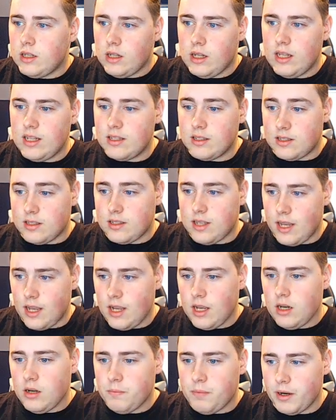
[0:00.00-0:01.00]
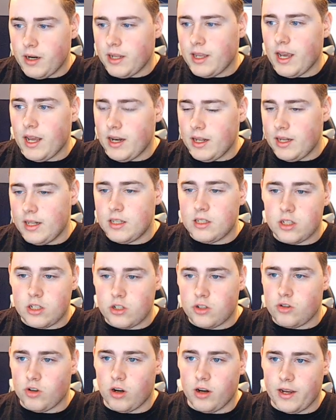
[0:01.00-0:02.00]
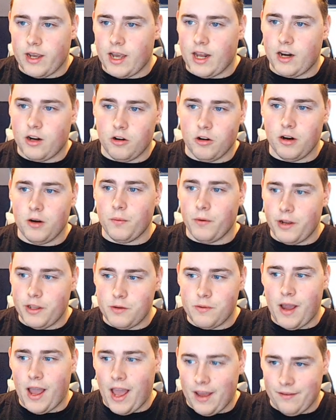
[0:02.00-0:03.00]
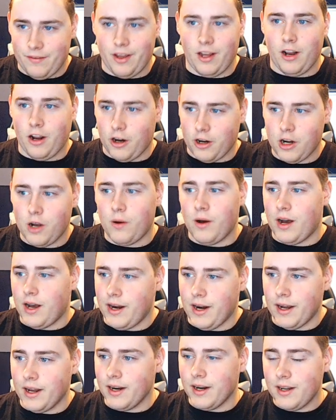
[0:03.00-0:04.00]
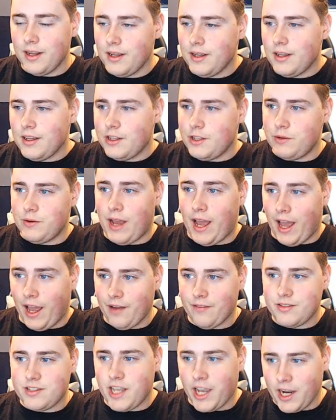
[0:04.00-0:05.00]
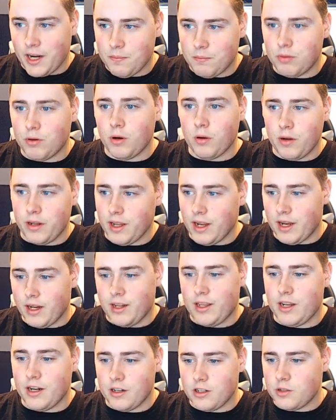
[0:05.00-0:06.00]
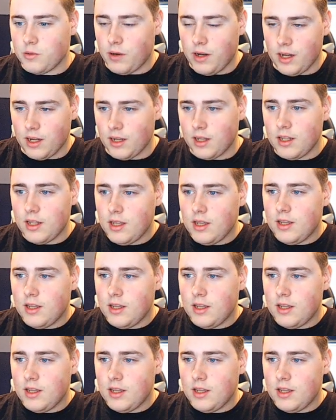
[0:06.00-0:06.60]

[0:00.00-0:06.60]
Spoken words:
insane, but again, it is a strong category where you have LR Gohan on. You have Tech Broly on here as well.